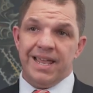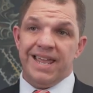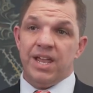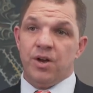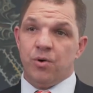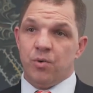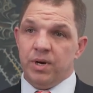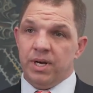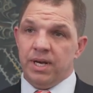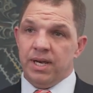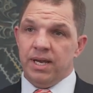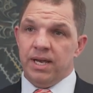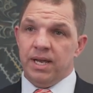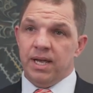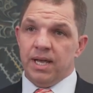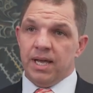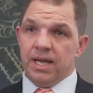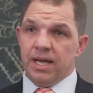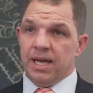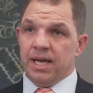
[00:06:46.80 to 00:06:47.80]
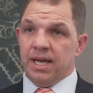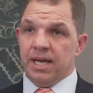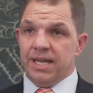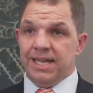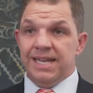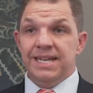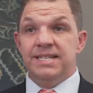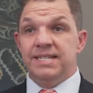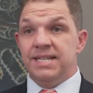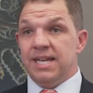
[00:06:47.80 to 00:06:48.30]
equity
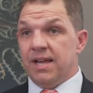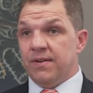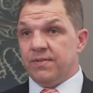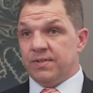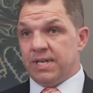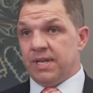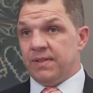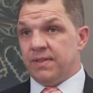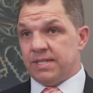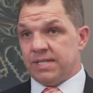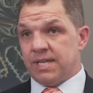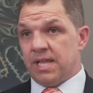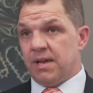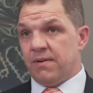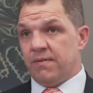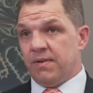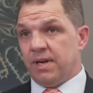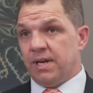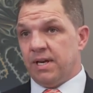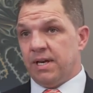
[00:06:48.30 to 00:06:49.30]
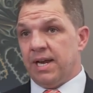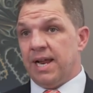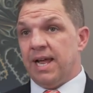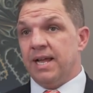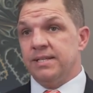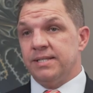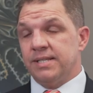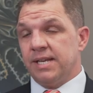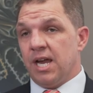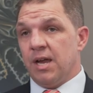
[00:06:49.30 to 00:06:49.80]
ETFs in the South African
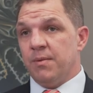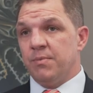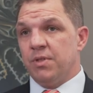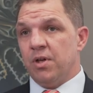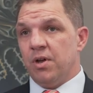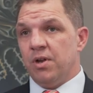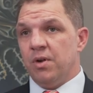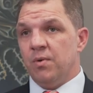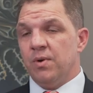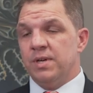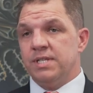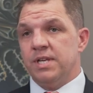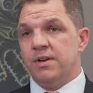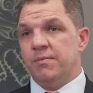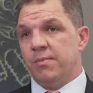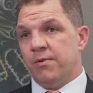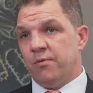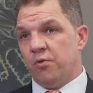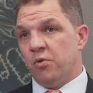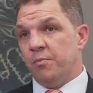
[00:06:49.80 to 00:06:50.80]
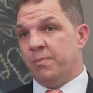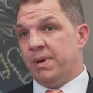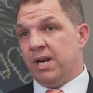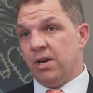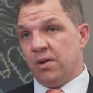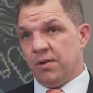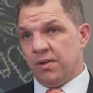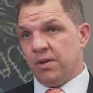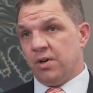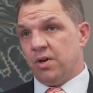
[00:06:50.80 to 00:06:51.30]
landscape. The only ones that have performed
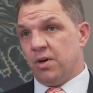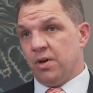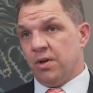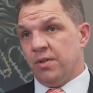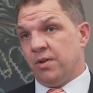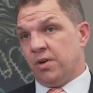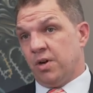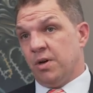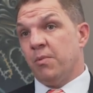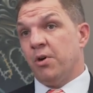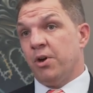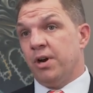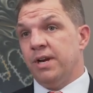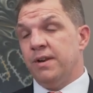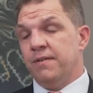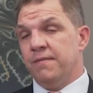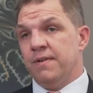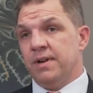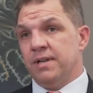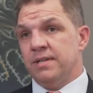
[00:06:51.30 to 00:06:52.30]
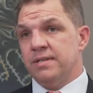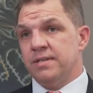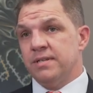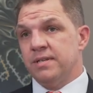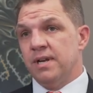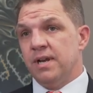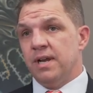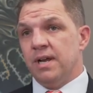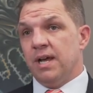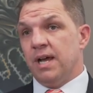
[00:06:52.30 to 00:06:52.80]
better are the commodity funds.
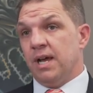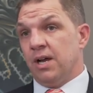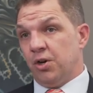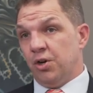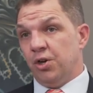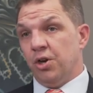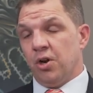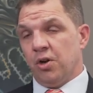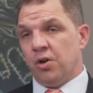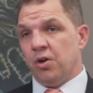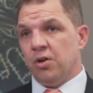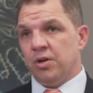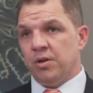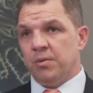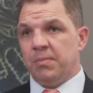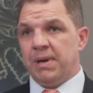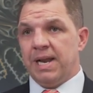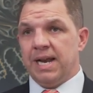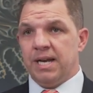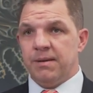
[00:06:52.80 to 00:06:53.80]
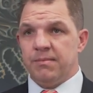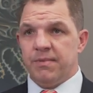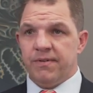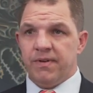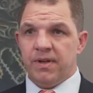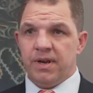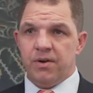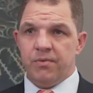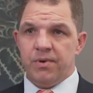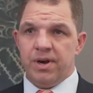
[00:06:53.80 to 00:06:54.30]
You know, gold and platinum have
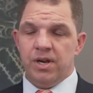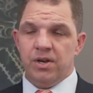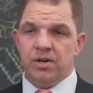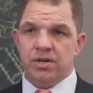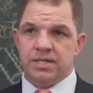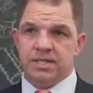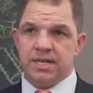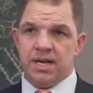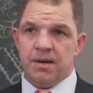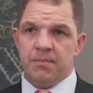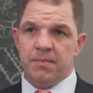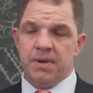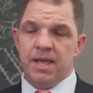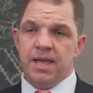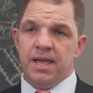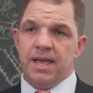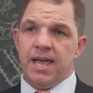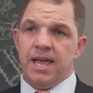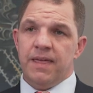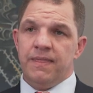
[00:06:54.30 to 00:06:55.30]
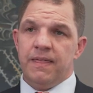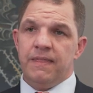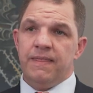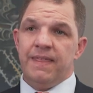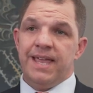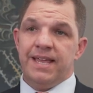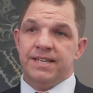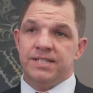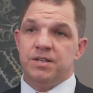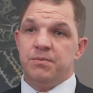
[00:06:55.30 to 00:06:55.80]
had a really good time. And then
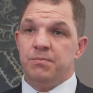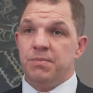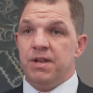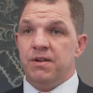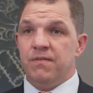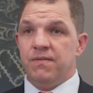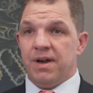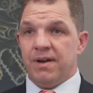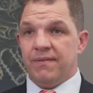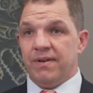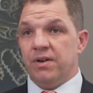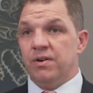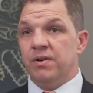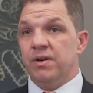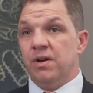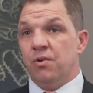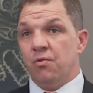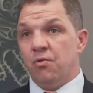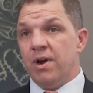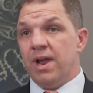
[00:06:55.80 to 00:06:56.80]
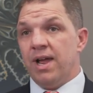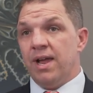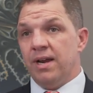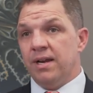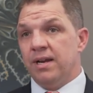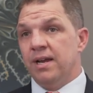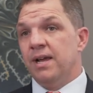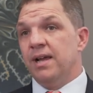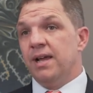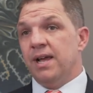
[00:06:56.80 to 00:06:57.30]
the S&P 500 in
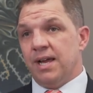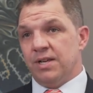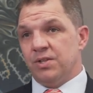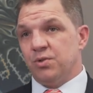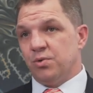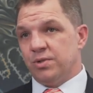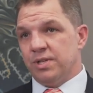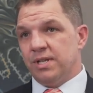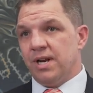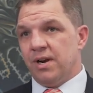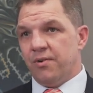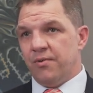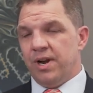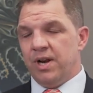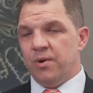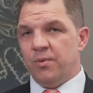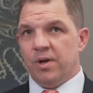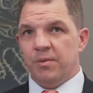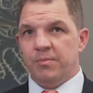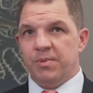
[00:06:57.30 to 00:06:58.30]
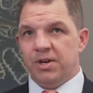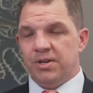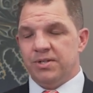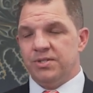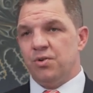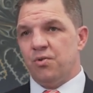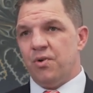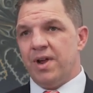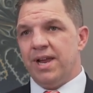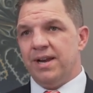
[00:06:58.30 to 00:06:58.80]
Rand has also done really well because
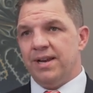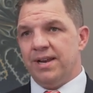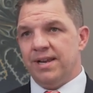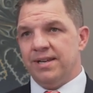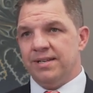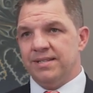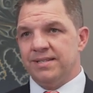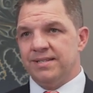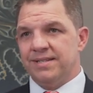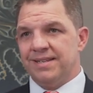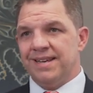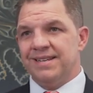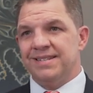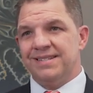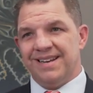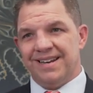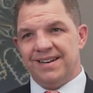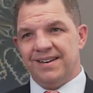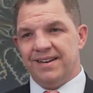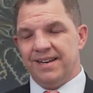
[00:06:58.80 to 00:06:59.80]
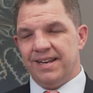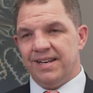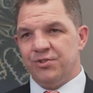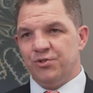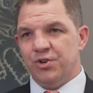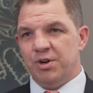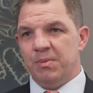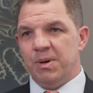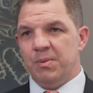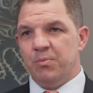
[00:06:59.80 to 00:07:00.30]
the Rand has done
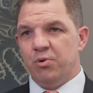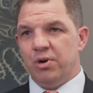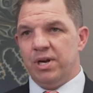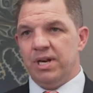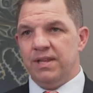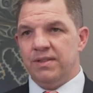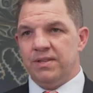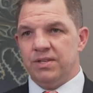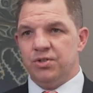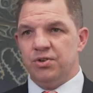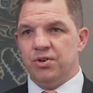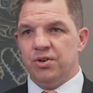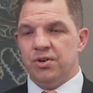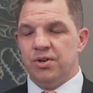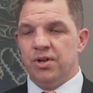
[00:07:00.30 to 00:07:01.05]
extremely poorly this year.